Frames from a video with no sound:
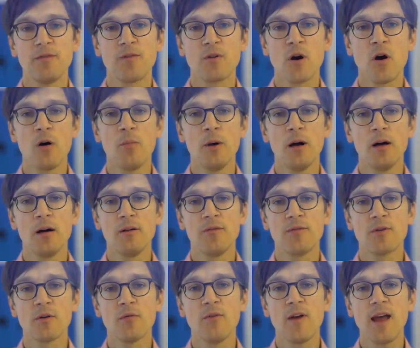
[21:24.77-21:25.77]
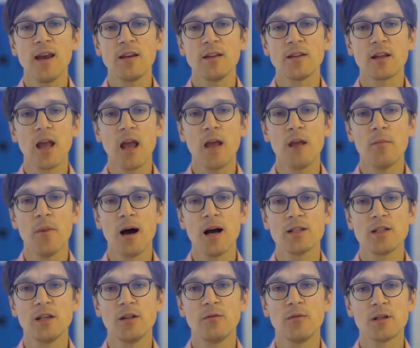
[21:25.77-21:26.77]
from uh, from where it came
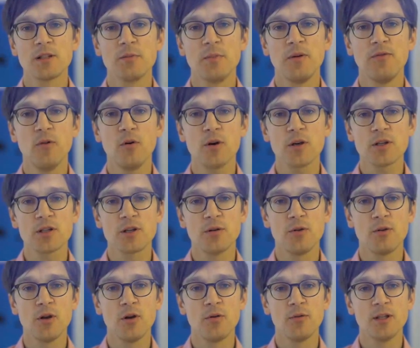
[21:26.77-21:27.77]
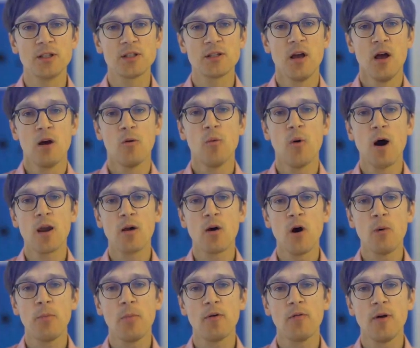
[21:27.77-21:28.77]
as it was before, so you know it's one
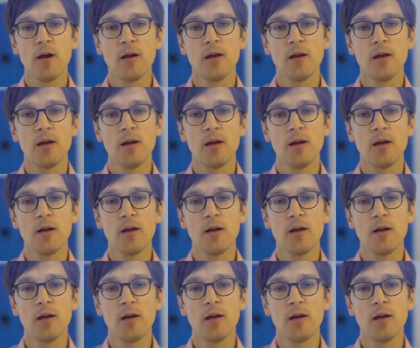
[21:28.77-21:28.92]
hop away,